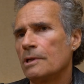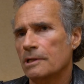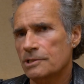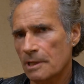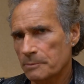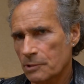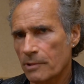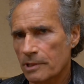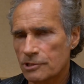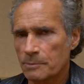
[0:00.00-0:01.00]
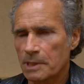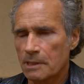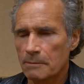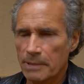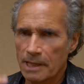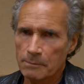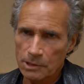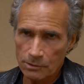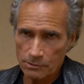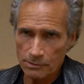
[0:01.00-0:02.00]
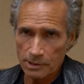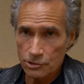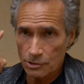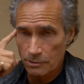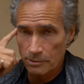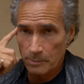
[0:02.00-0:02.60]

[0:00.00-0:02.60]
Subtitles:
accept Christ, you become, bam, a new creature.